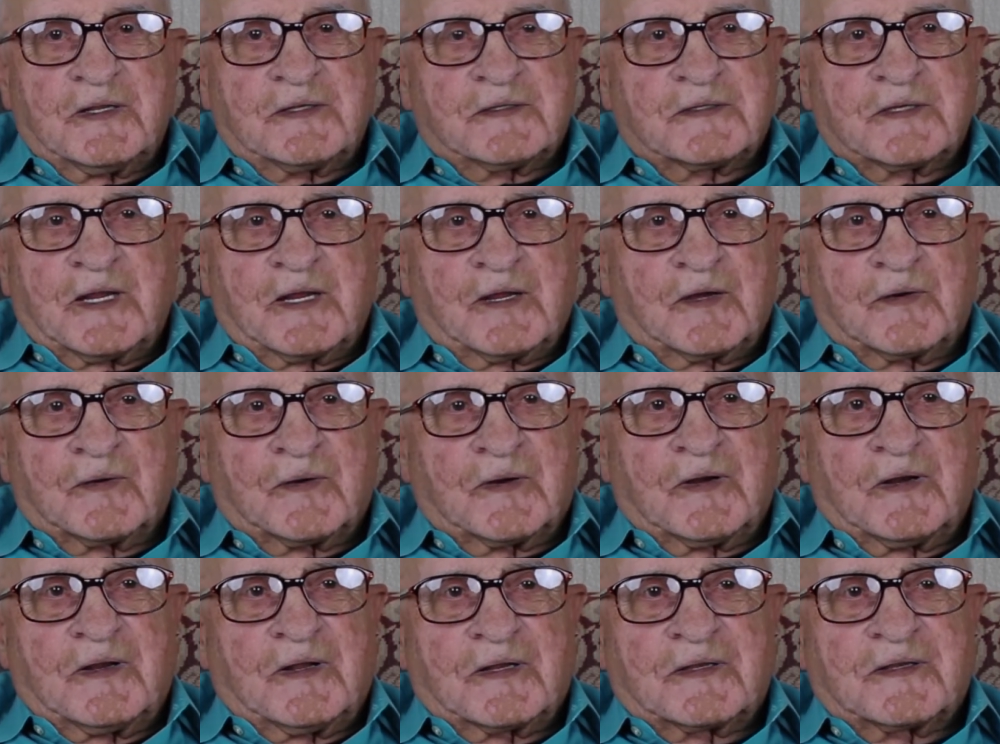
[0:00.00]
this ain't
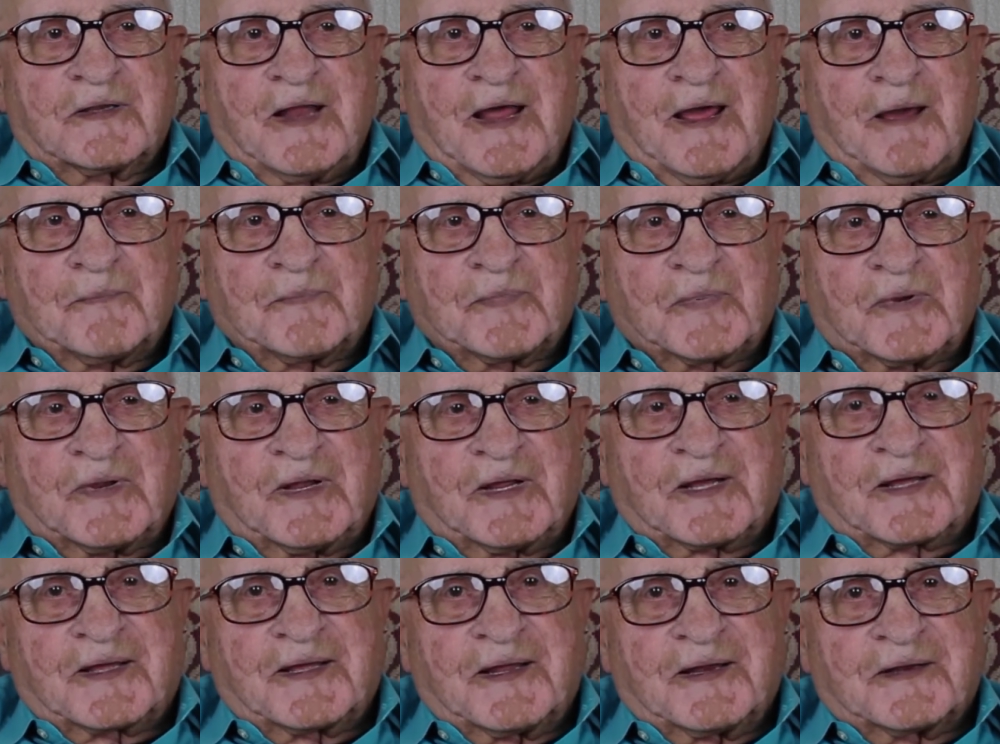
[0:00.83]
going to nothing
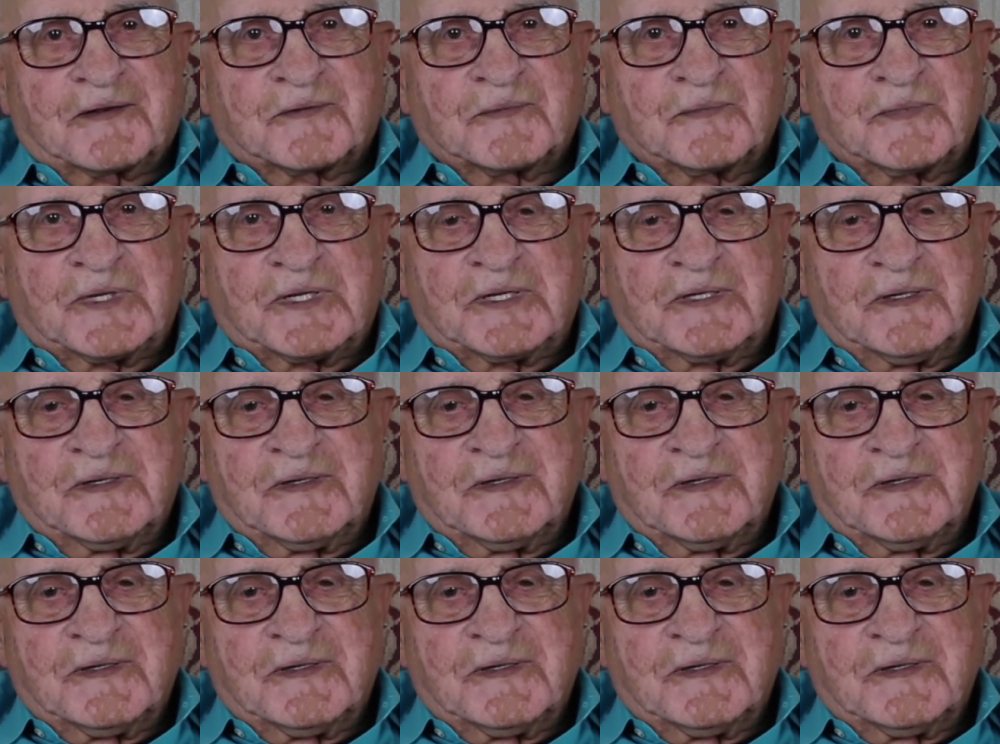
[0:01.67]
happen like that to me.